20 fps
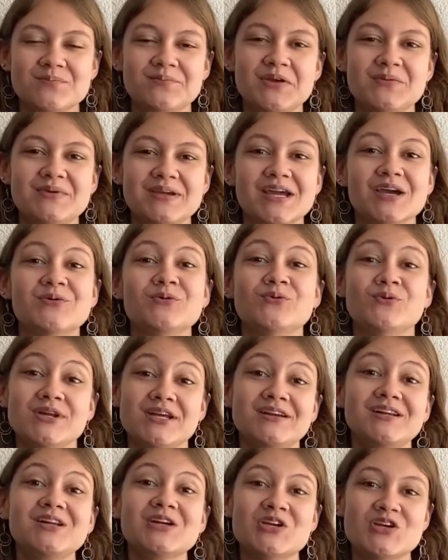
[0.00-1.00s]
mimic a
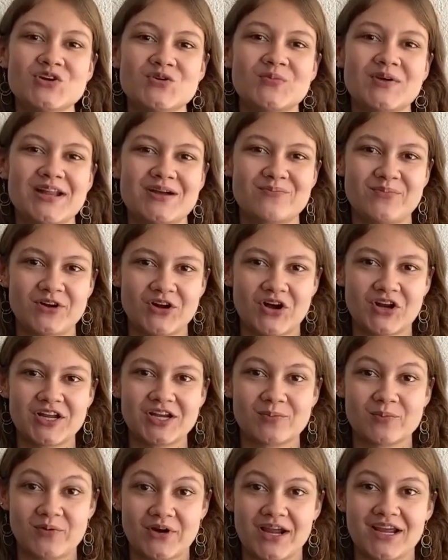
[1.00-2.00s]
real human
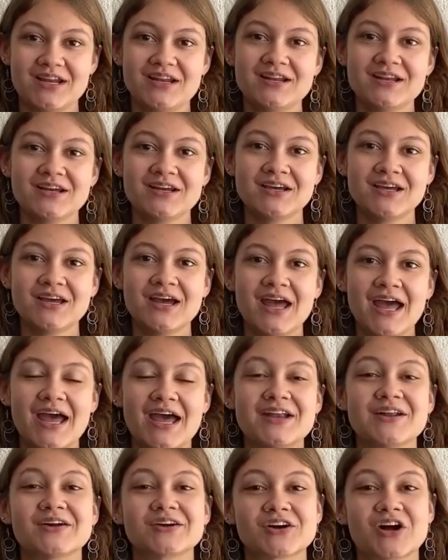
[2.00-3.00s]
embryonic brain
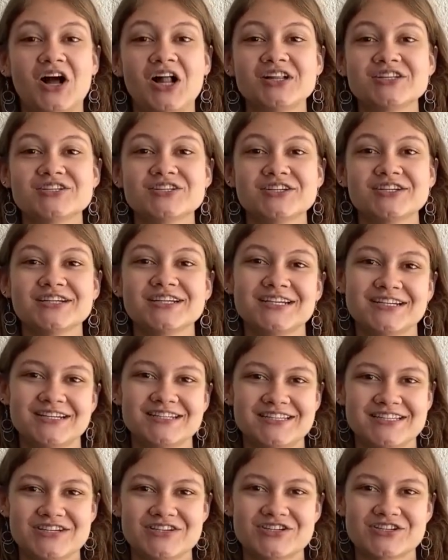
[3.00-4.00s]
and are cultured in a
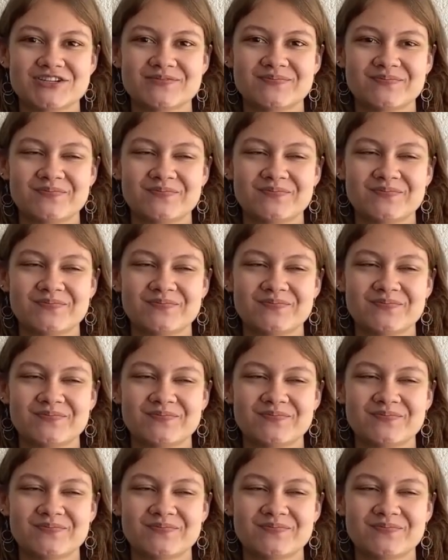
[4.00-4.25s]
dish.